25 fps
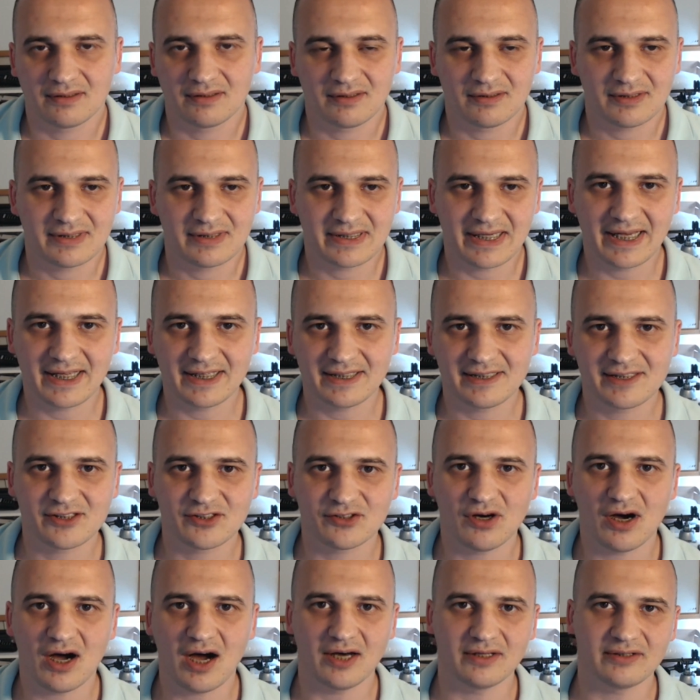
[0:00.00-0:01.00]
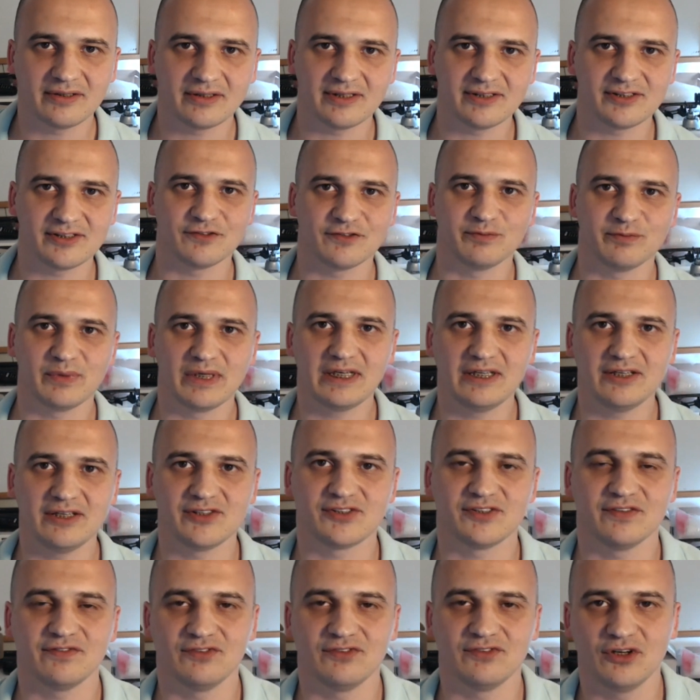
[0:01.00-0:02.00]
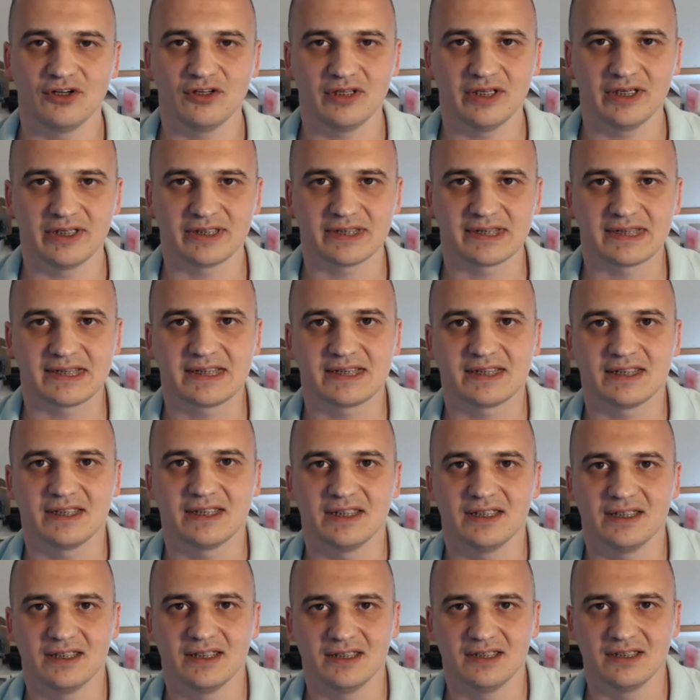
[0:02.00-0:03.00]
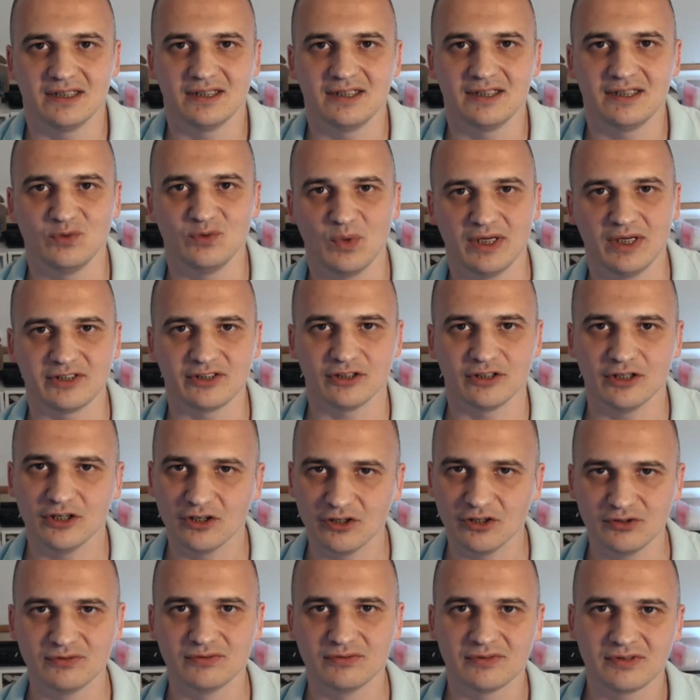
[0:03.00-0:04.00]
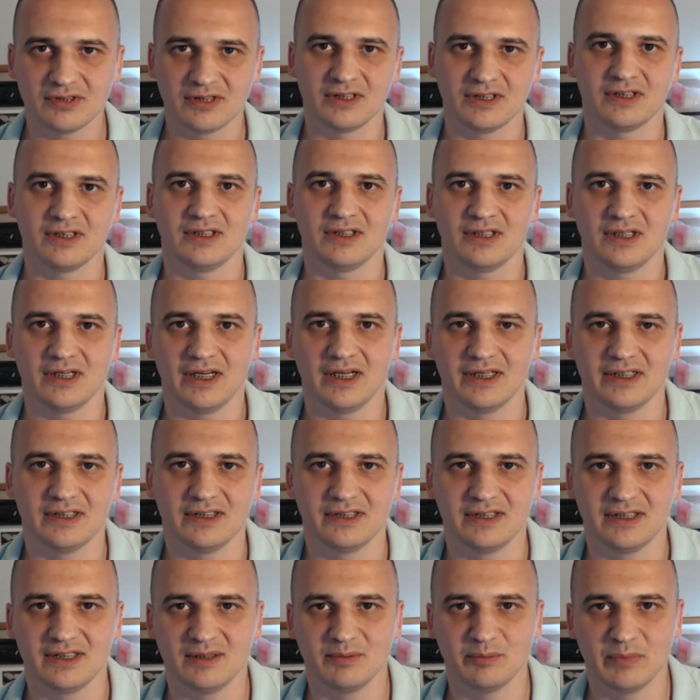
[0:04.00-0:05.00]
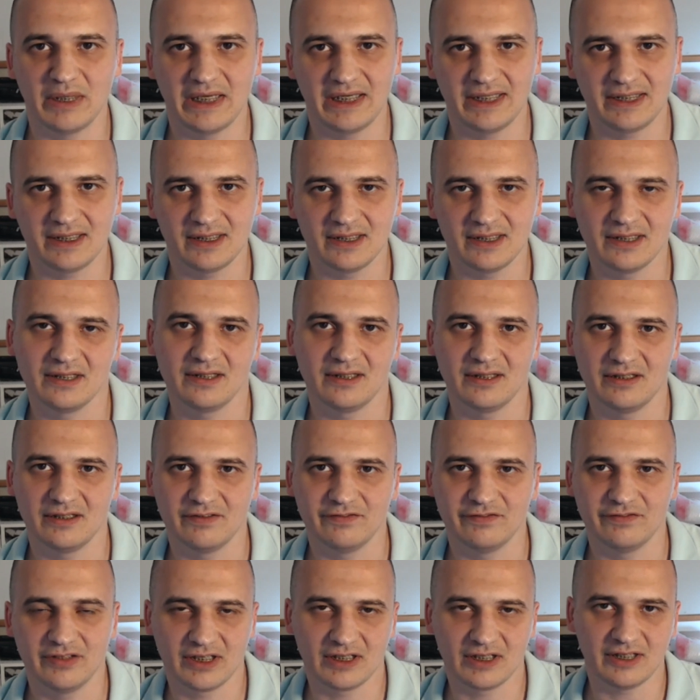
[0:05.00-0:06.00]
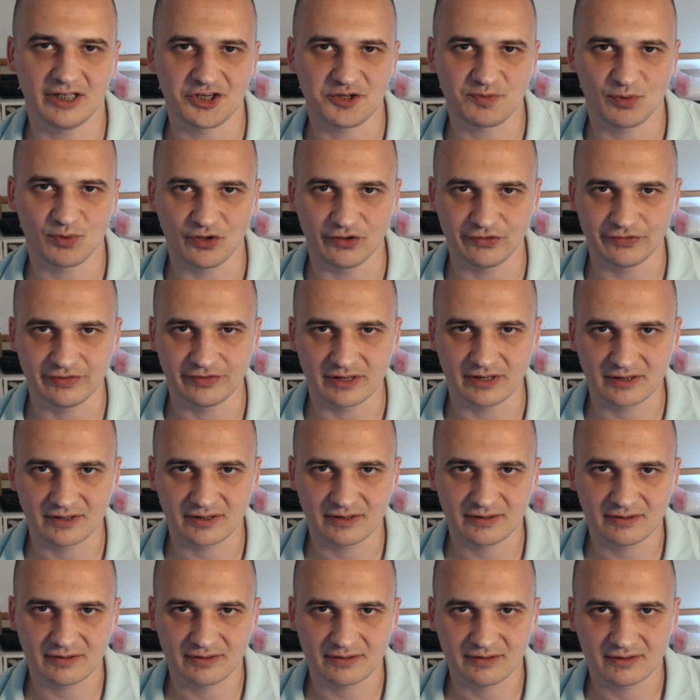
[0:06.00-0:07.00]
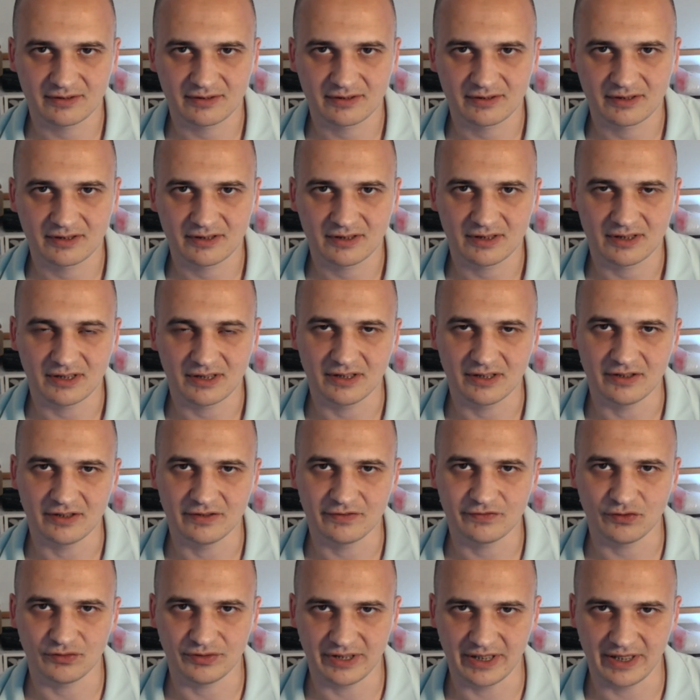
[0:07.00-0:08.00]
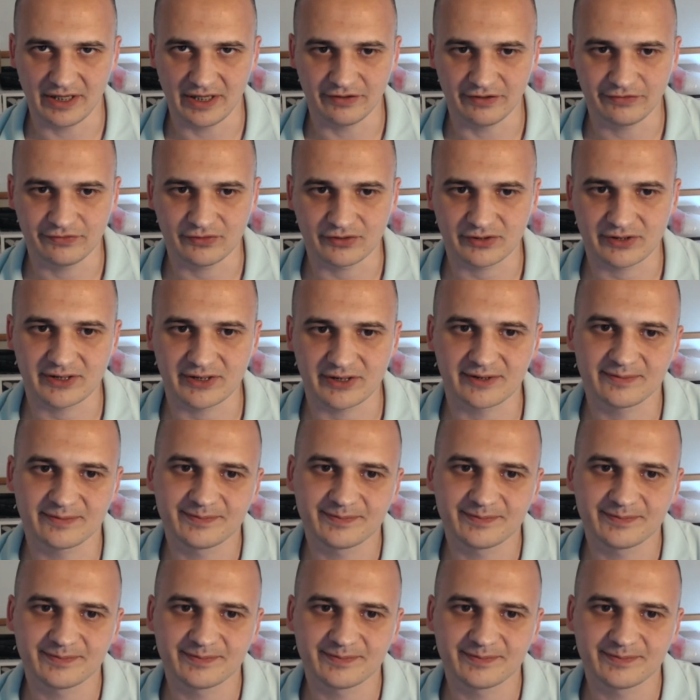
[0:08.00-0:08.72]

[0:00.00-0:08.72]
tens or hundreds of millions of dollars in one go, and make a very large profit for their efforts.